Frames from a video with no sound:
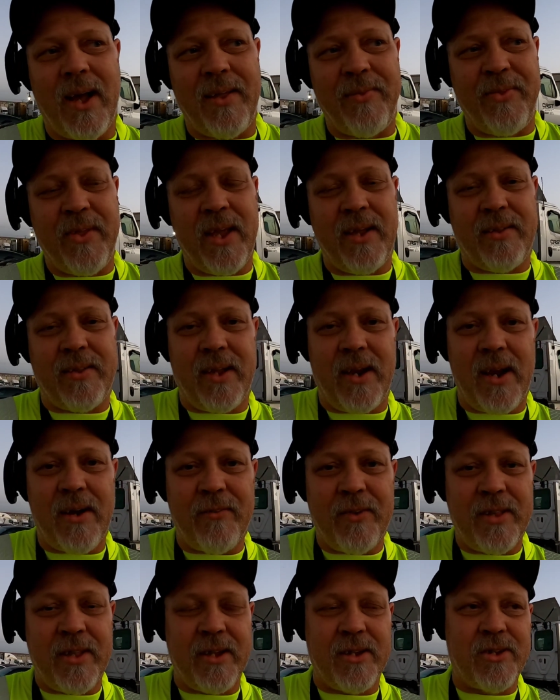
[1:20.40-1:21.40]
I think that
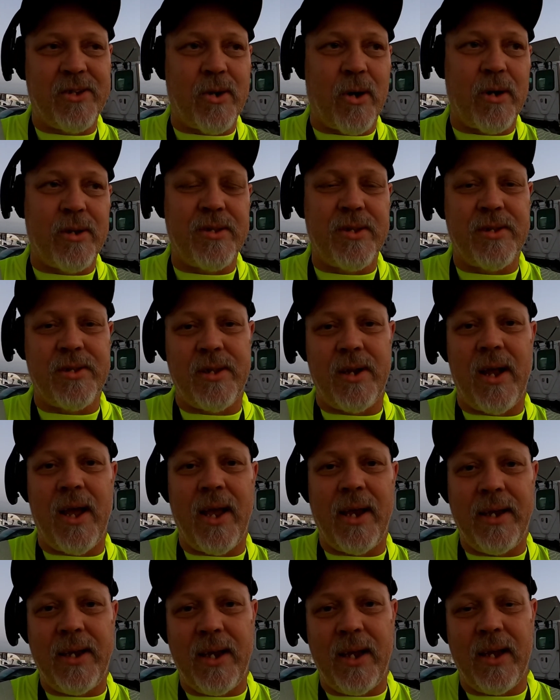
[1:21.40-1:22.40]
everything starts as an
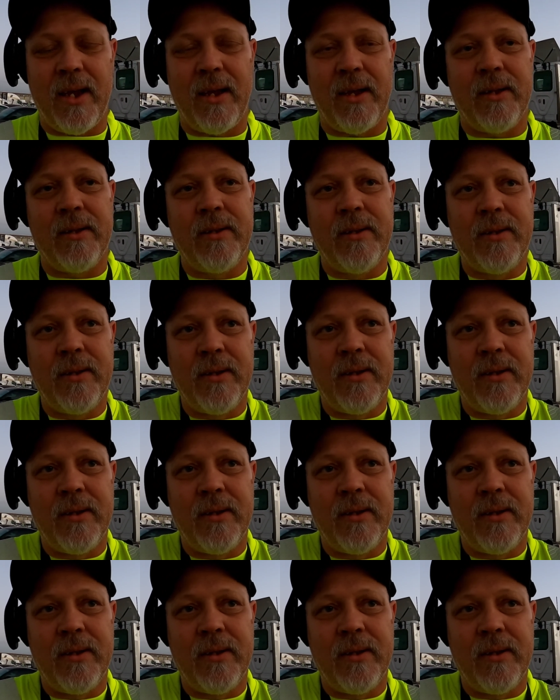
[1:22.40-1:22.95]
idea,